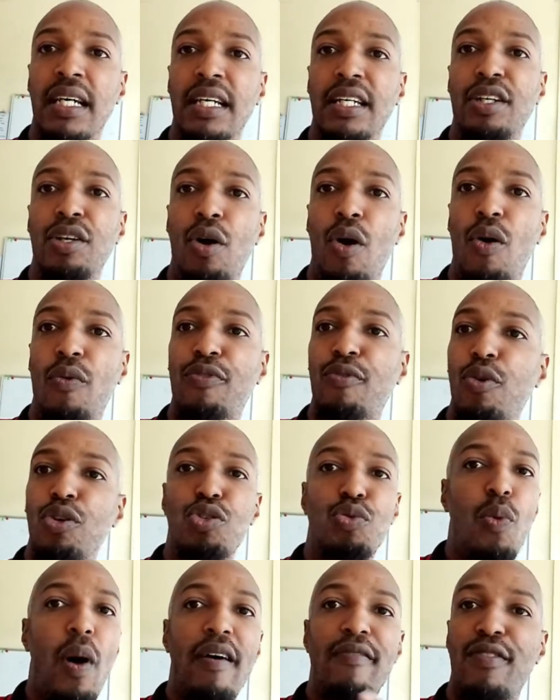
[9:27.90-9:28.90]
you know, of
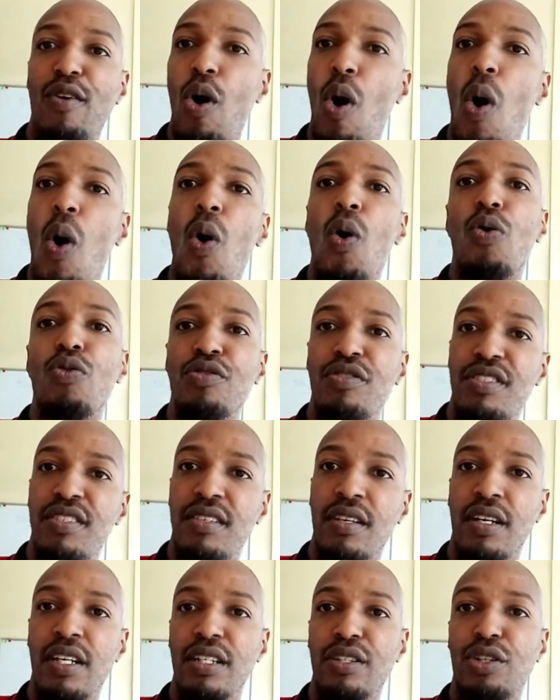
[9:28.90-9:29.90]
course, whoever
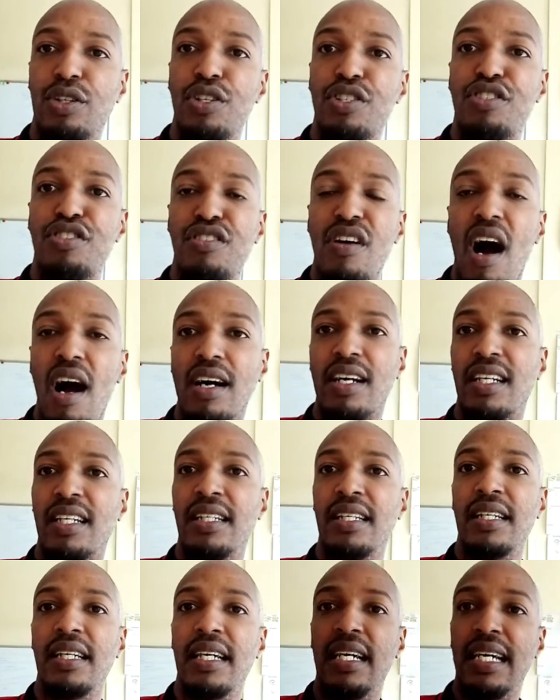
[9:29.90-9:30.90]
owns the stock
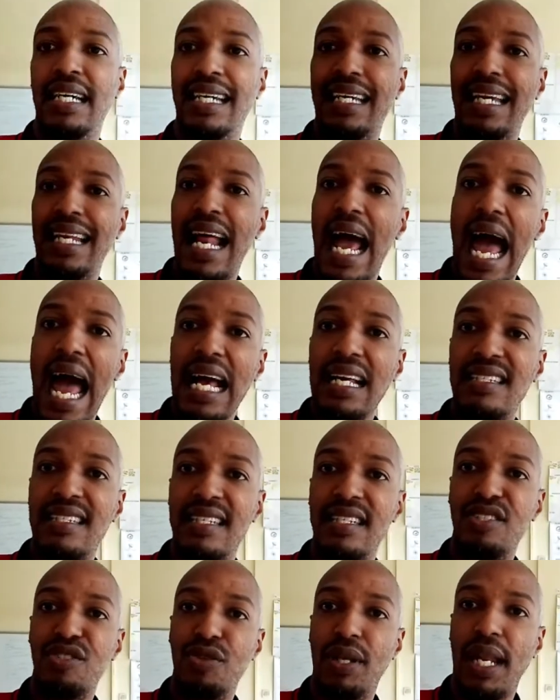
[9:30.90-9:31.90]
get
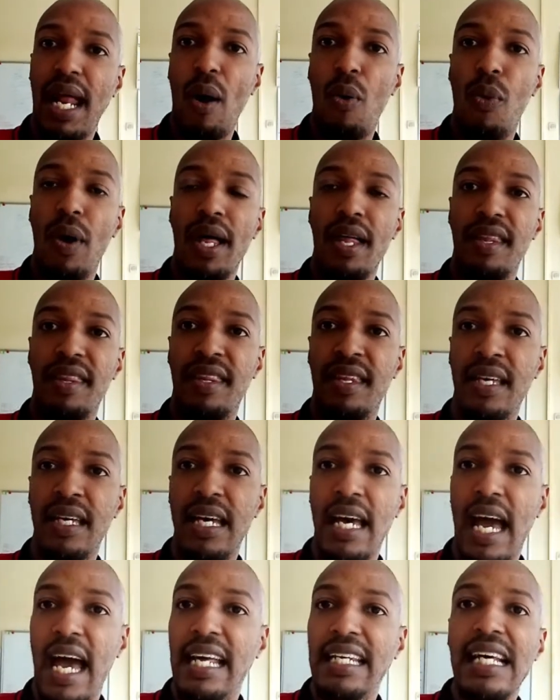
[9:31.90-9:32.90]
access to that wealth.
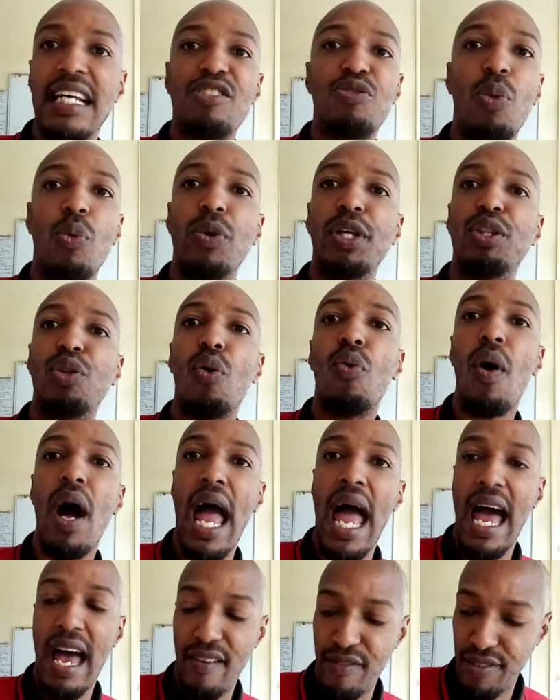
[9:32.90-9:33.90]
And that's what we don't
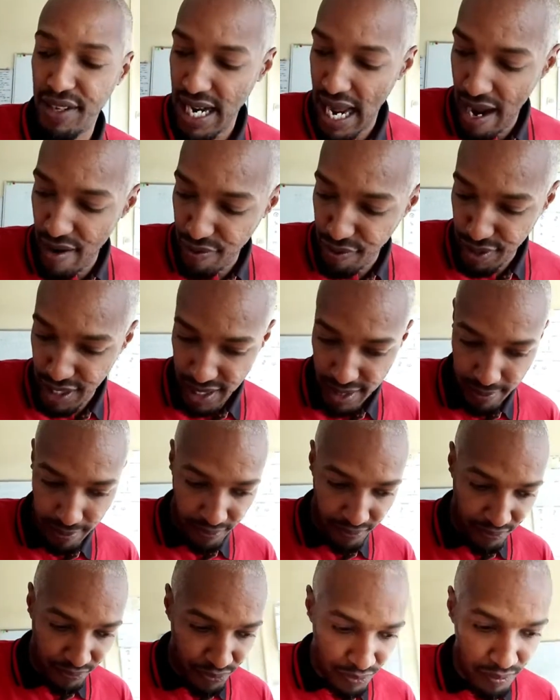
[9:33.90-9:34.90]
have in Africa.
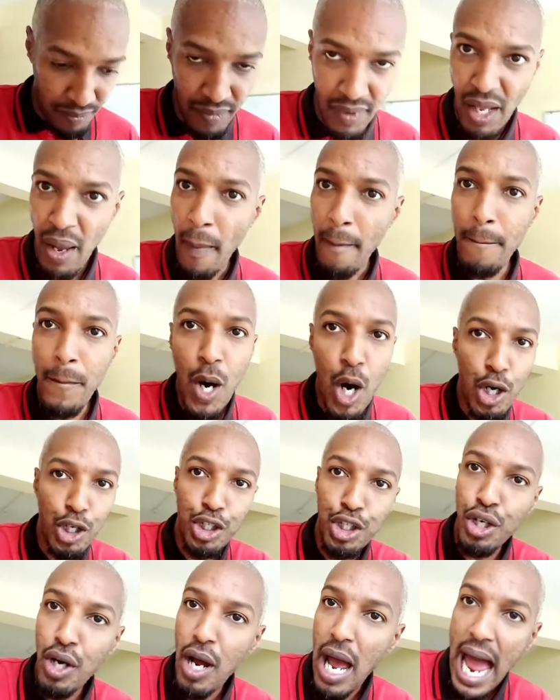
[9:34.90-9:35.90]

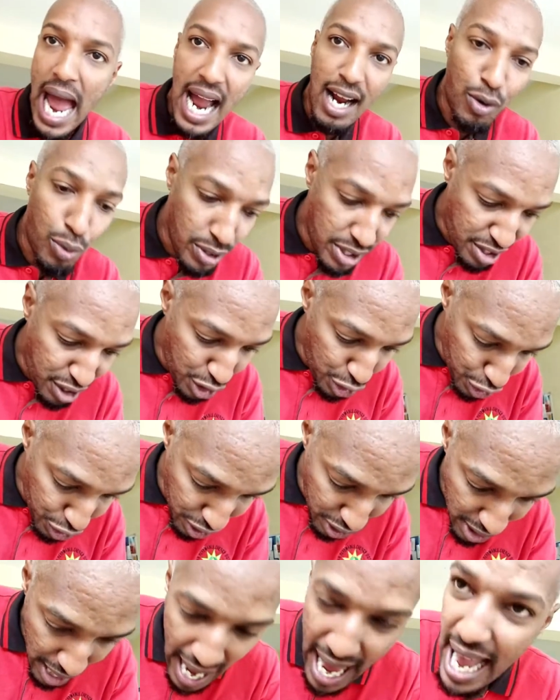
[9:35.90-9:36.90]
Merger,
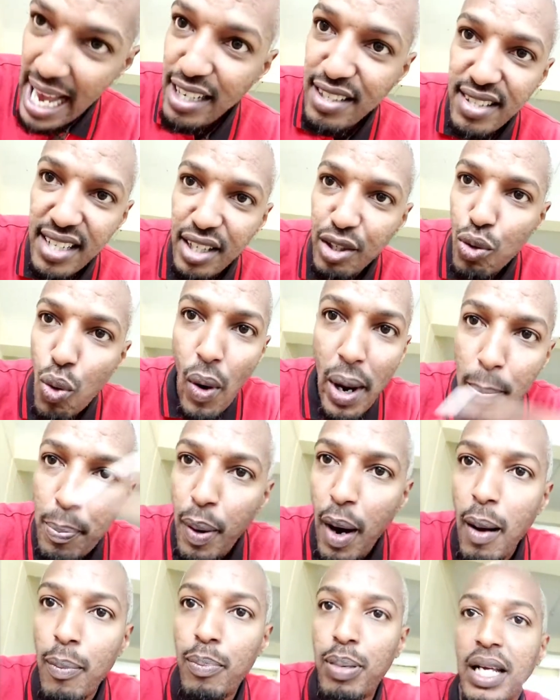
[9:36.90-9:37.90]
acquisition, exit, going
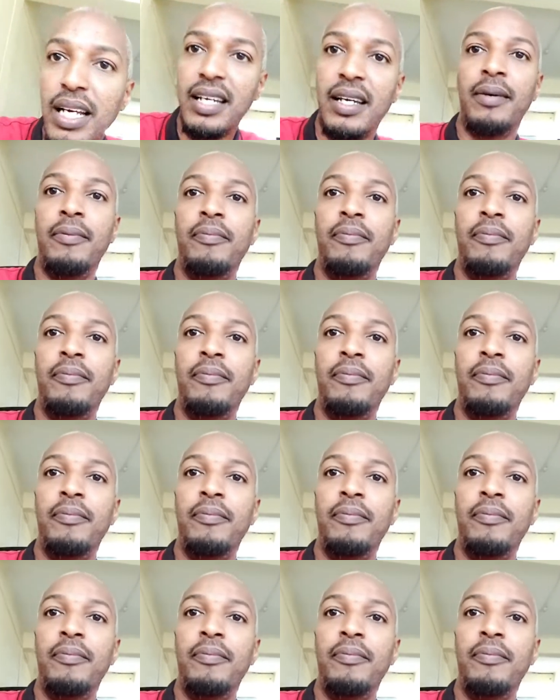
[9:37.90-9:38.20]
public,